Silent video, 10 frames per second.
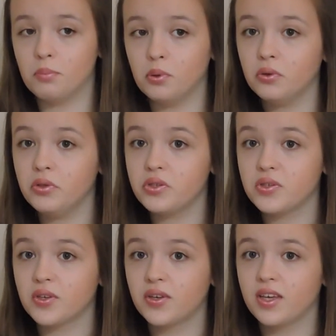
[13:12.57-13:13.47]

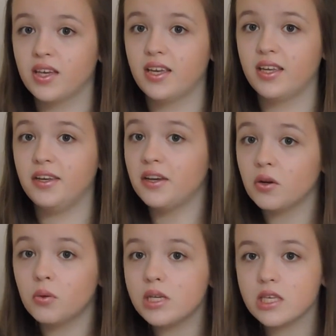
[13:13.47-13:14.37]
But you can
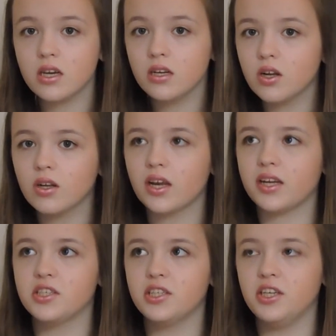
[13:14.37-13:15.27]
always learn
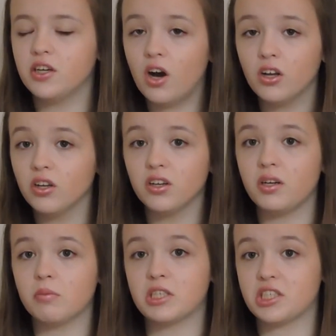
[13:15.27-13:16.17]
knowledge. You can't learn
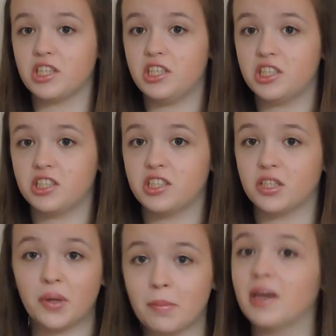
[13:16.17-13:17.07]
imagination. So
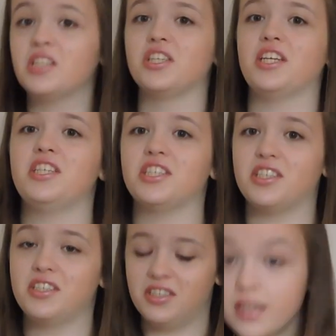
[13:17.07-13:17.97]

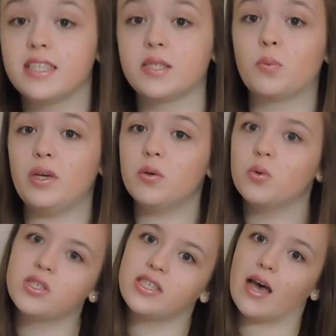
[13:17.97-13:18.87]
imagination. Sweet
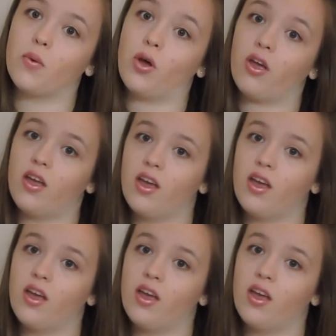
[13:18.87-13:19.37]
or sour?